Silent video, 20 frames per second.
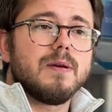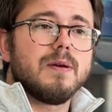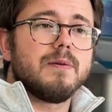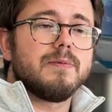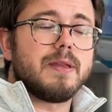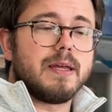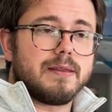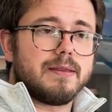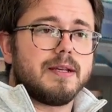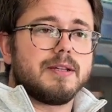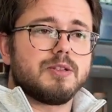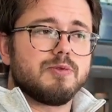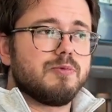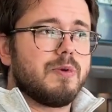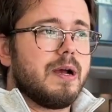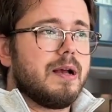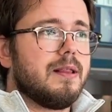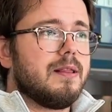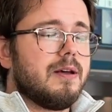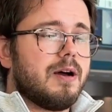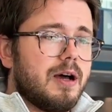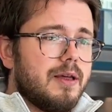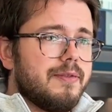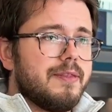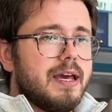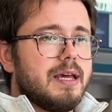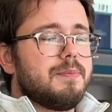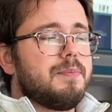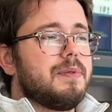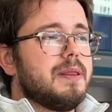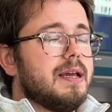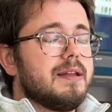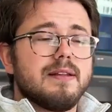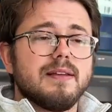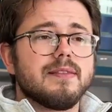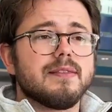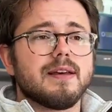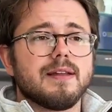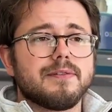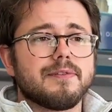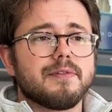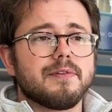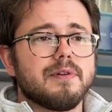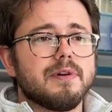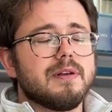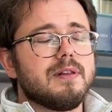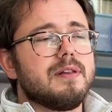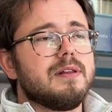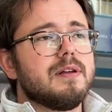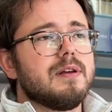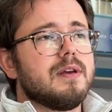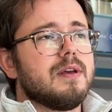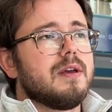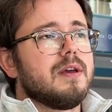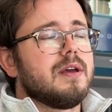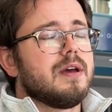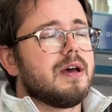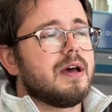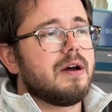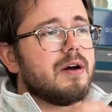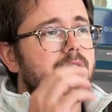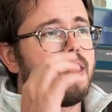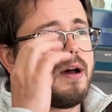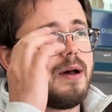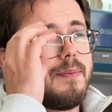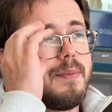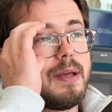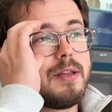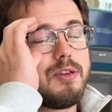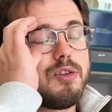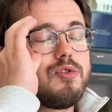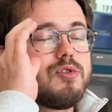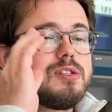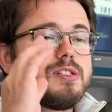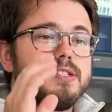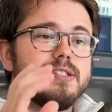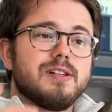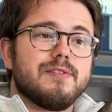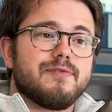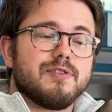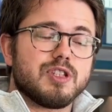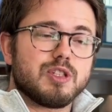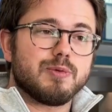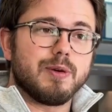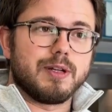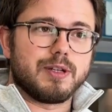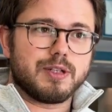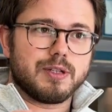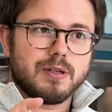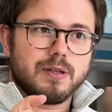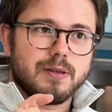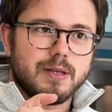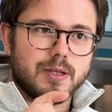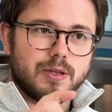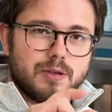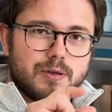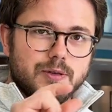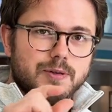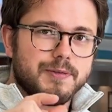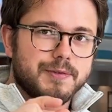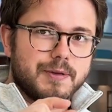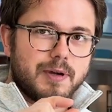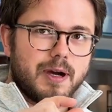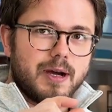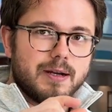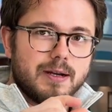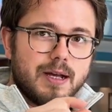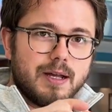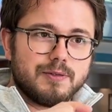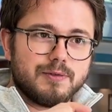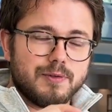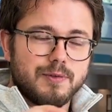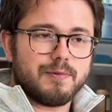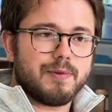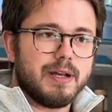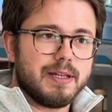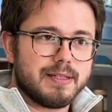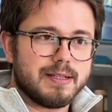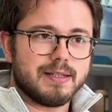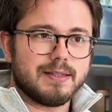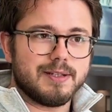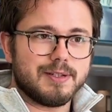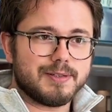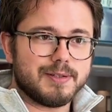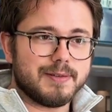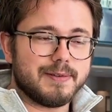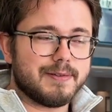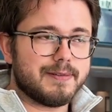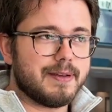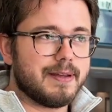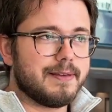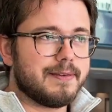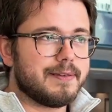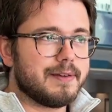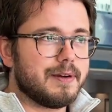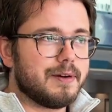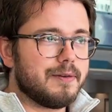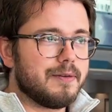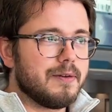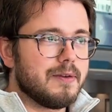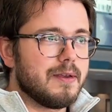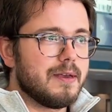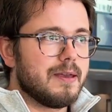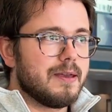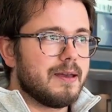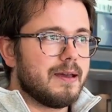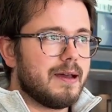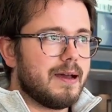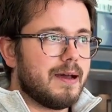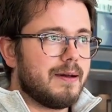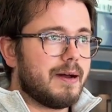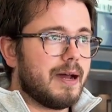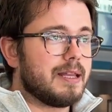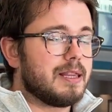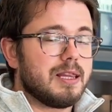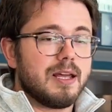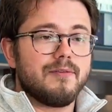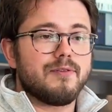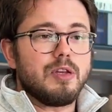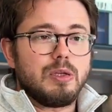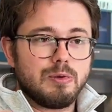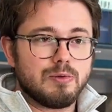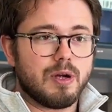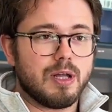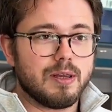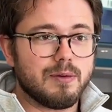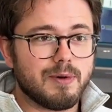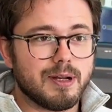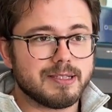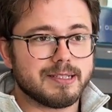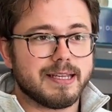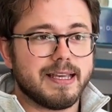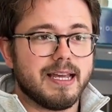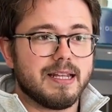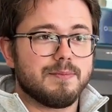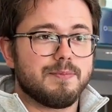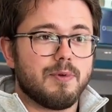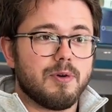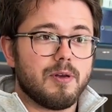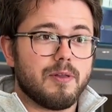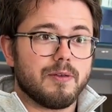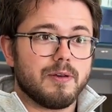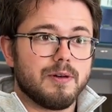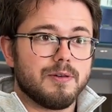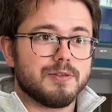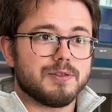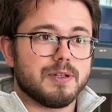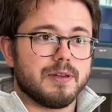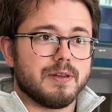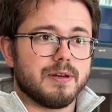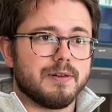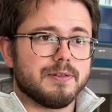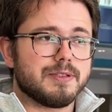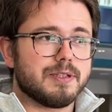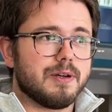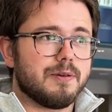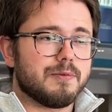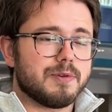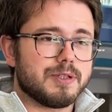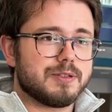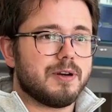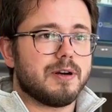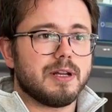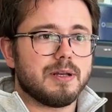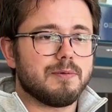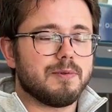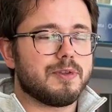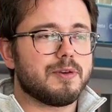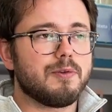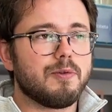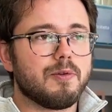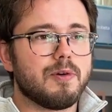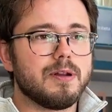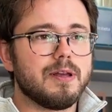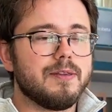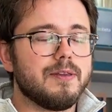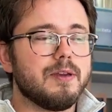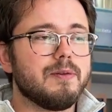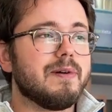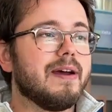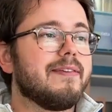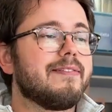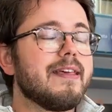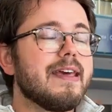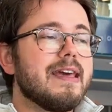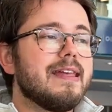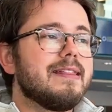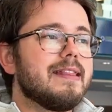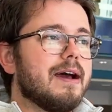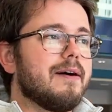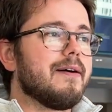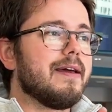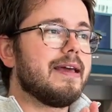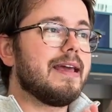that does well on that plant in that soil? Yes. And do you need a different switch that turns on under the right conditions? And so I'd love to do it all at once. Can't boil the ocean, though. So we're starting with corn in the US. Now,